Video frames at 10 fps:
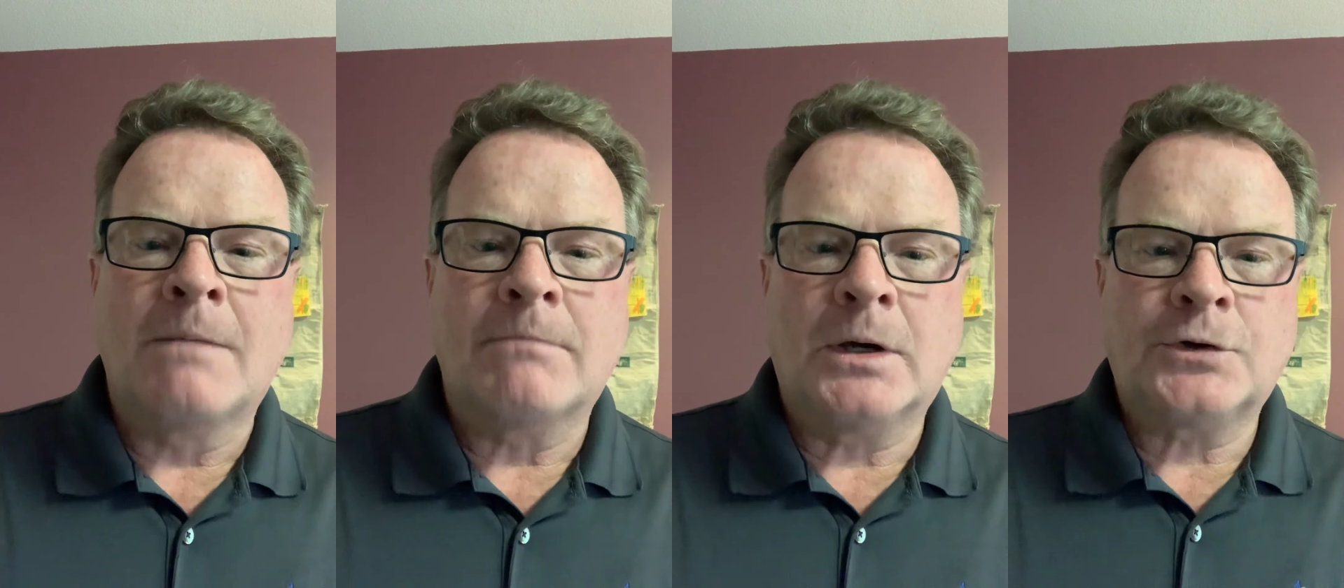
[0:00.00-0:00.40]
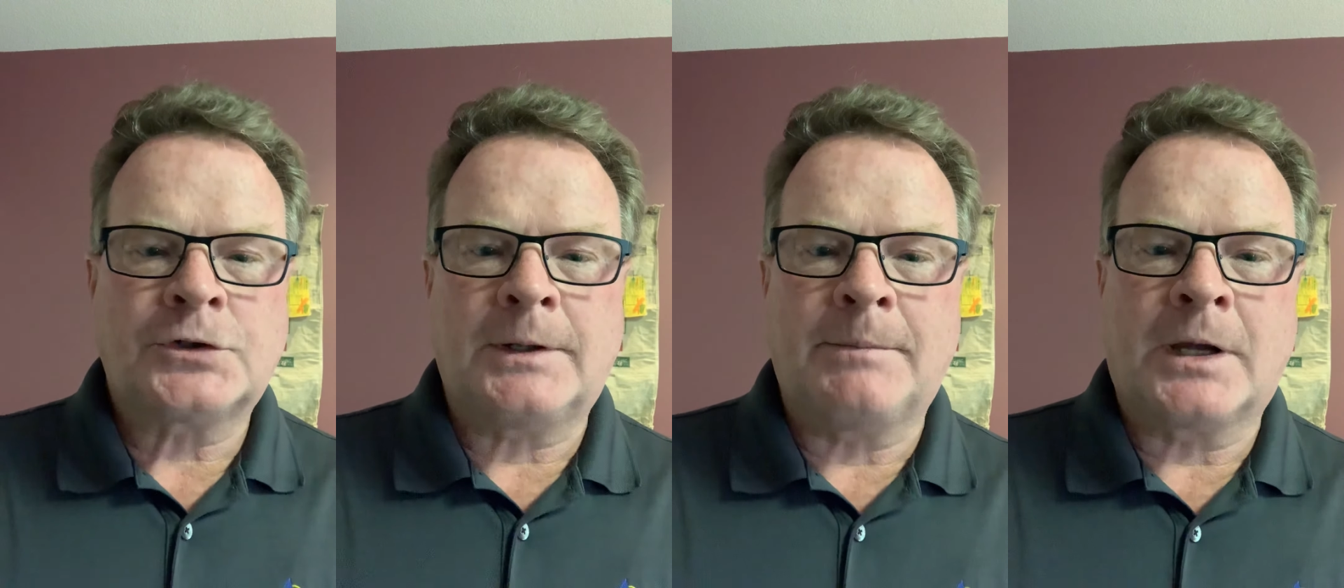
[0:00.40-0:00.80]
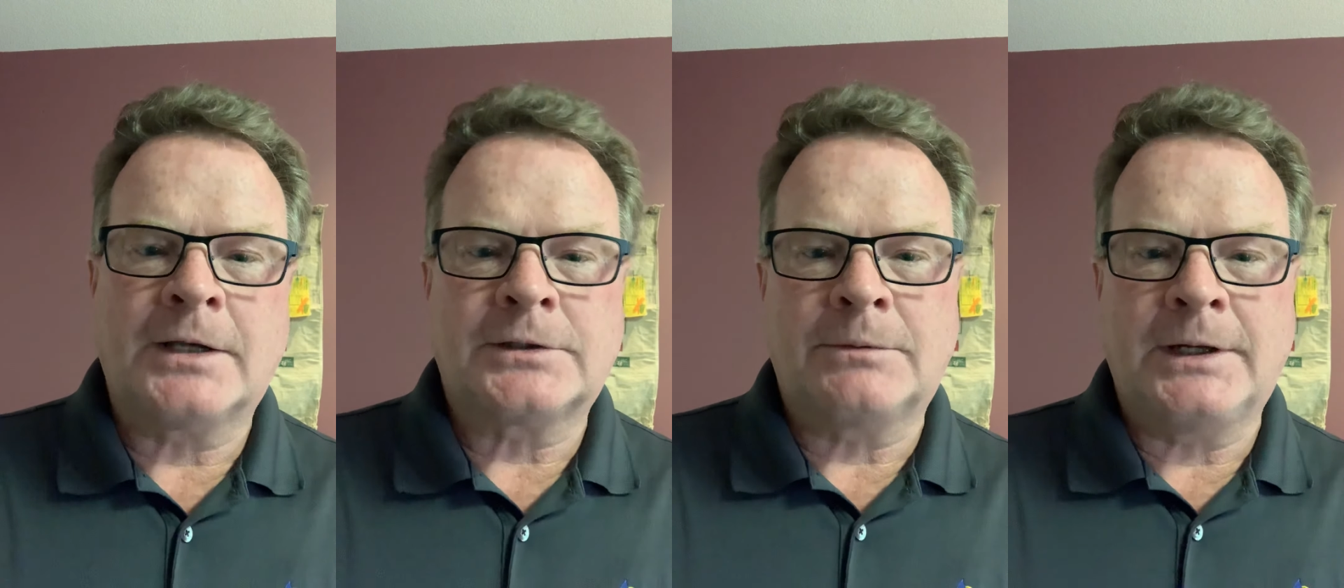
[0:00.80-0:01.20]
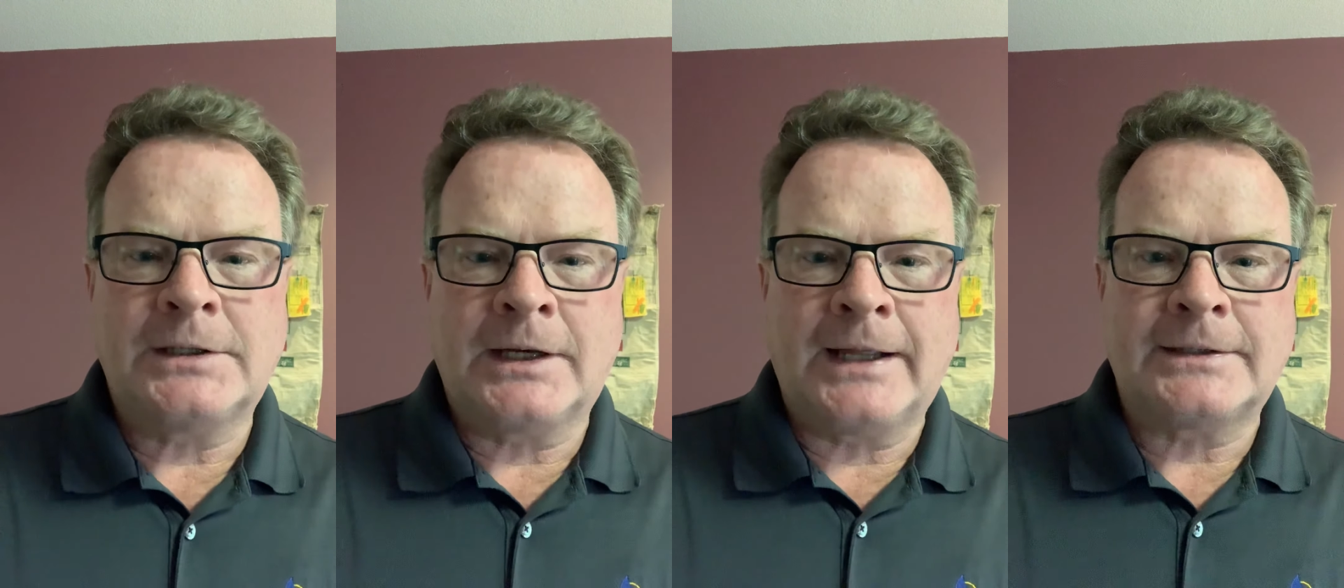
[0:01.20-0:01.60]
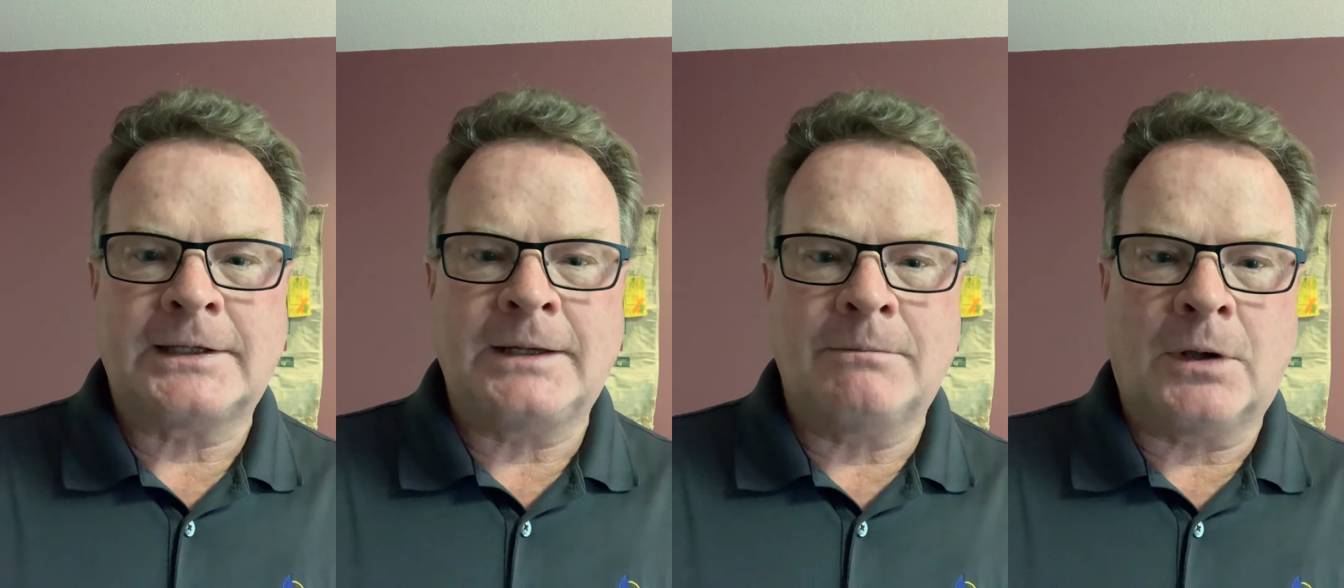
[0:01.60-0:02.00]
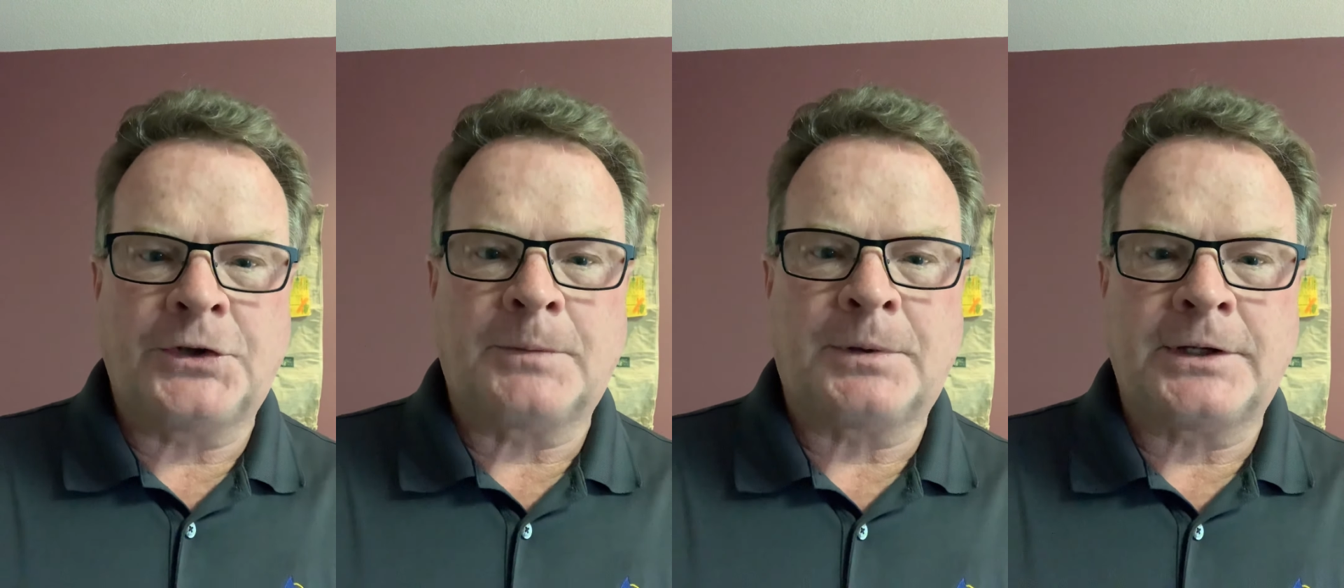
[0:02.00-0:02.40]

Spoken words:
mostly because the region had seen multiple